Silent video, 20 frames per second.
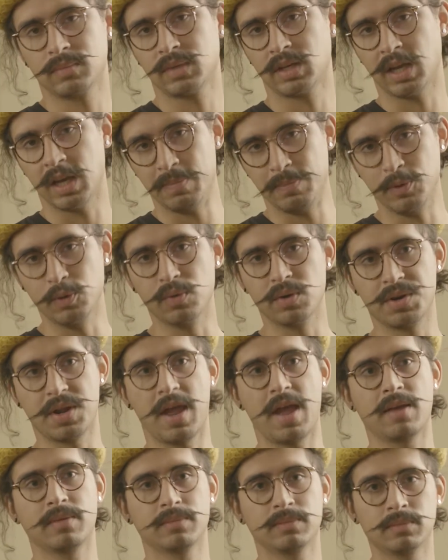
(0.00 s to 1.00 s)
Keep doing
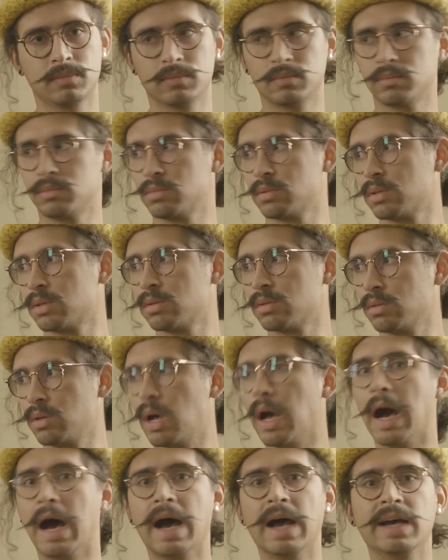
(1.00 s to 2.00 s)
that.
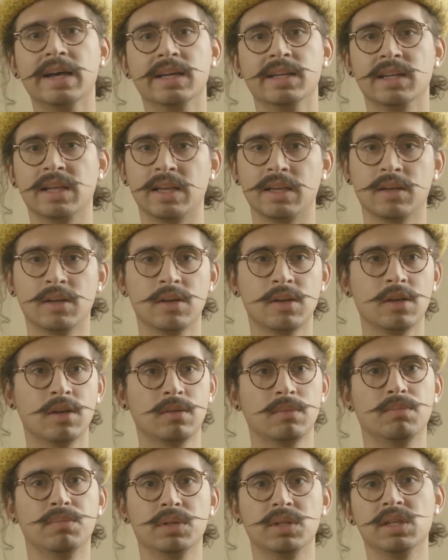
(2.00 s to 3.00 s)
I
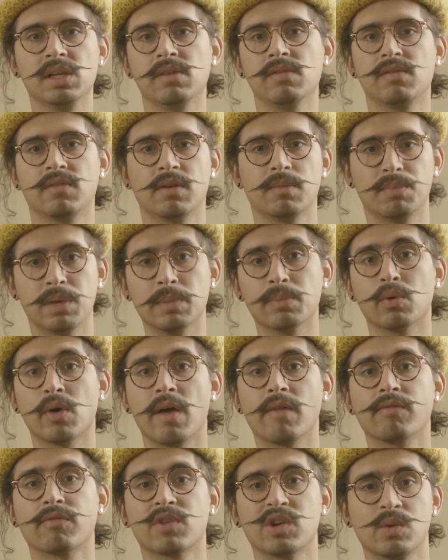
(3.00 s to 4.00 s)
believe people
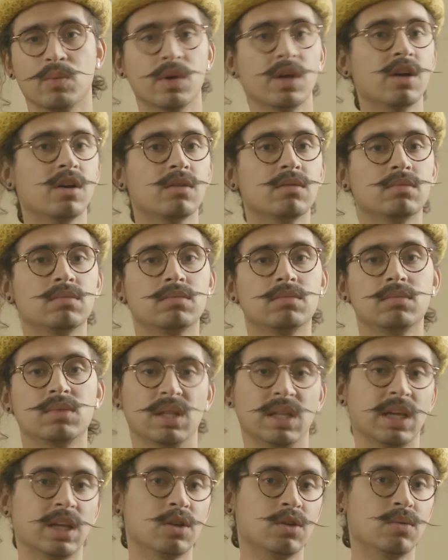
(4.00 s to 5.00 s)
have free will
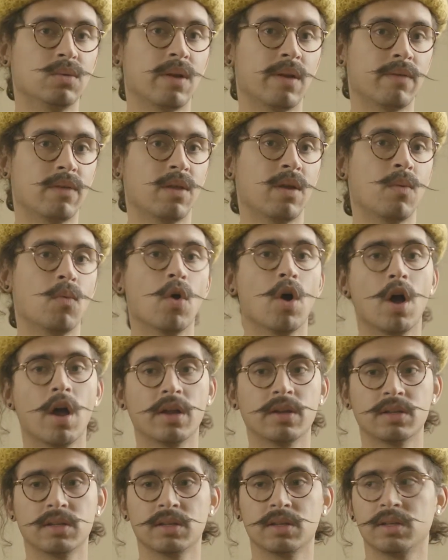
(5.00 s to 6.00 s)
and they could do whatever they
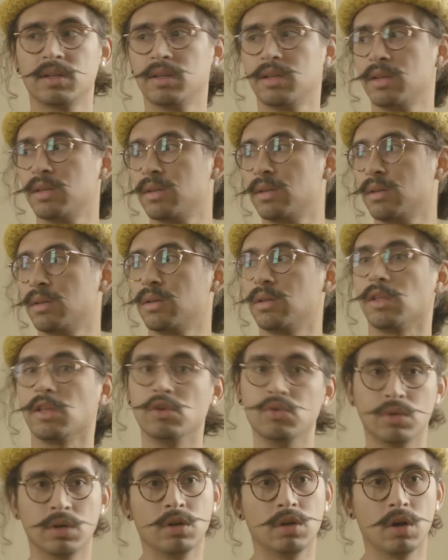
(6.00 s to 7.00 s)
want.
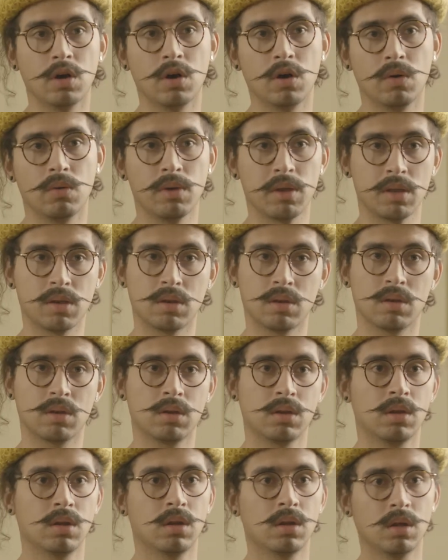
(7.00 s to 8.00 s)
You could go and
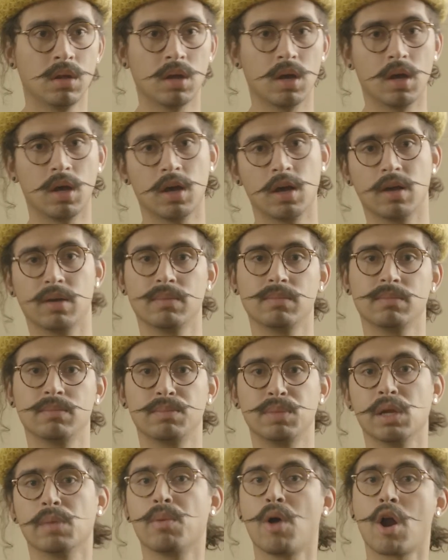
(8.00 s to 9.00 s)

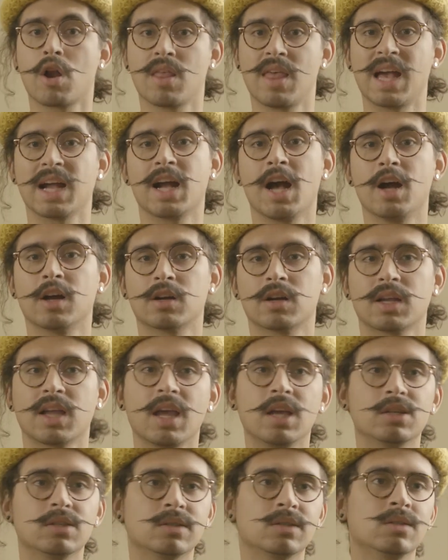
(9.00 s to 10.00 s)
be a part of that
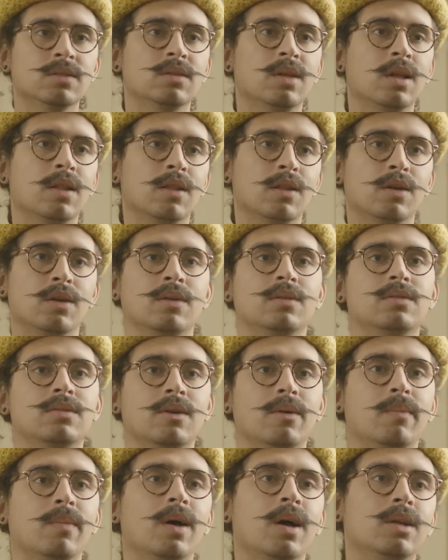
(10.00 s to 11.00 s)
congregation and learn
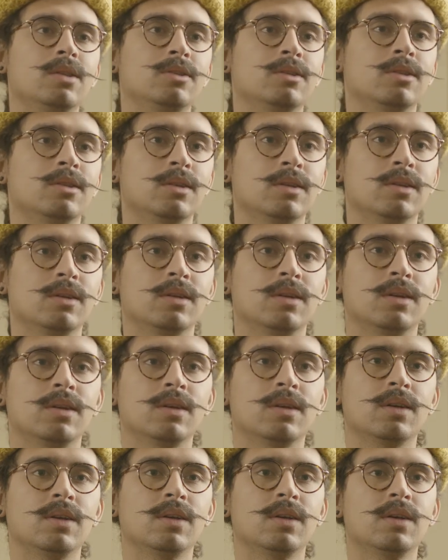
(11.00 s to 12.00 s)
so much,
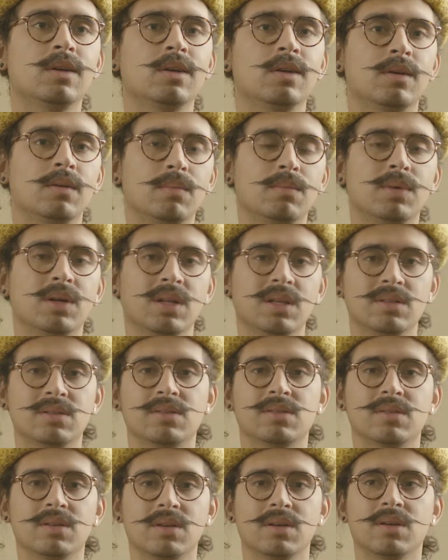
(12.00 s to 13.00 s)
but
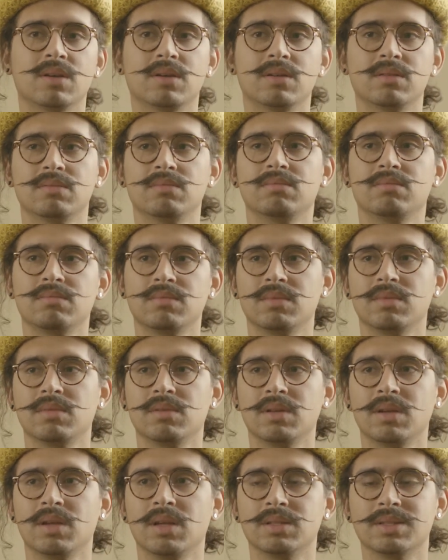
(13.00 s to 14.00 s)
it's
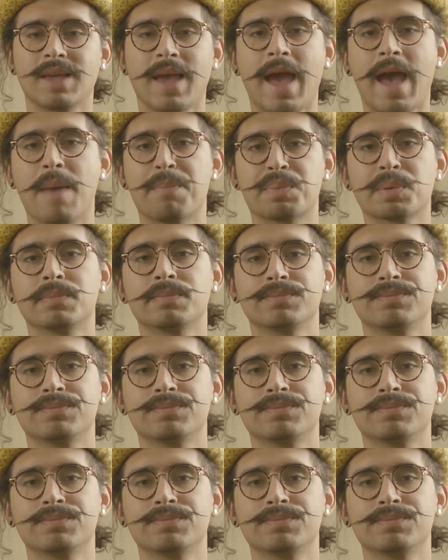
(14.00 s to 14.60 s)
cap,